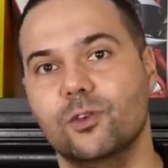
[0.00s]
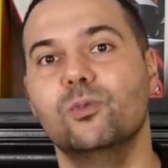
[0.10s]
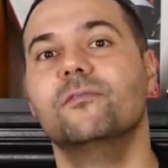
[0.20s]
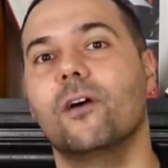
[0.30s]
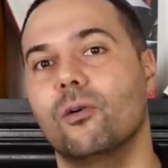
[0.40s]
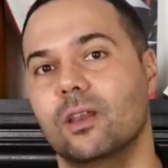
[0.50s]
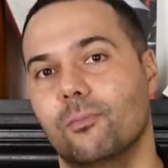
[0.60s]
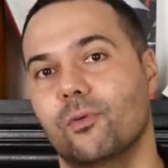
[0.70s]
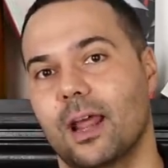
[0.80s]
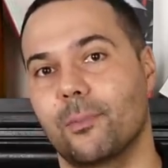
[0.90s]
you would vote
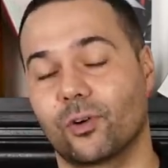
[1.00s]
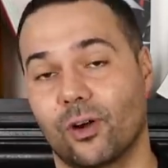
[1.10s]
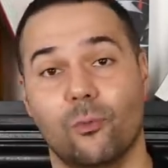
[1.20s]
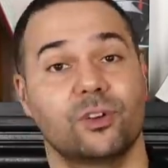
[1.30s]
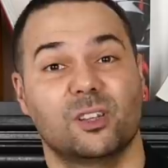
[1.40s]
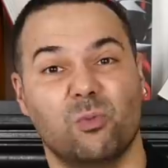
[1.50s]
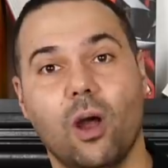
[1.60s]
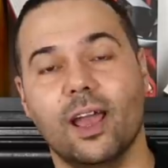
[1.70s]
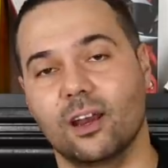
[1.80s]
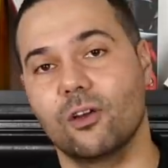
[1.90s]
Liberal Democrat, which is
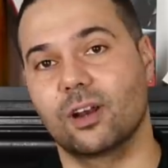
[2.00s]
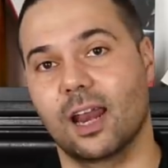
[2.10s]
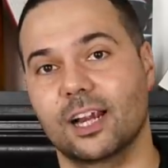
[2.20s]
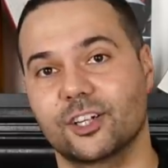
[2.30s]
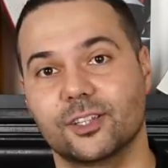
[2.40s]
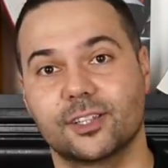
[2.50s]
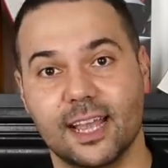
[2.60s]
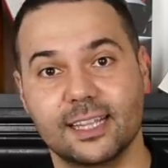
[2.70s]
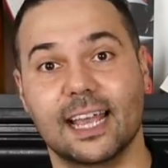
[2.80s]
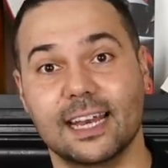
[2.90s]
why in local elections
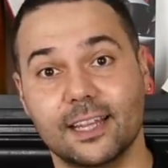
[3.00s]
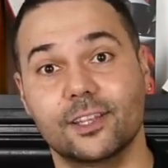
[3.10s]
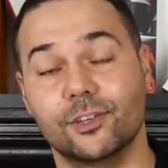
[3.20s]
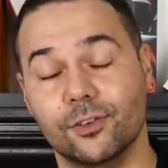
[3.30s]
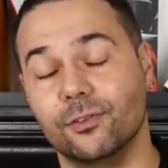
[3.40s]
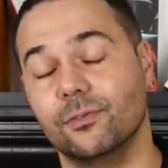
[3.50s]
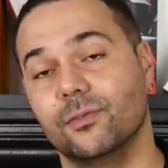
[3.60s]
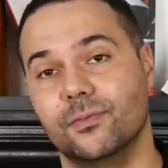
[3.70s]
they tended to do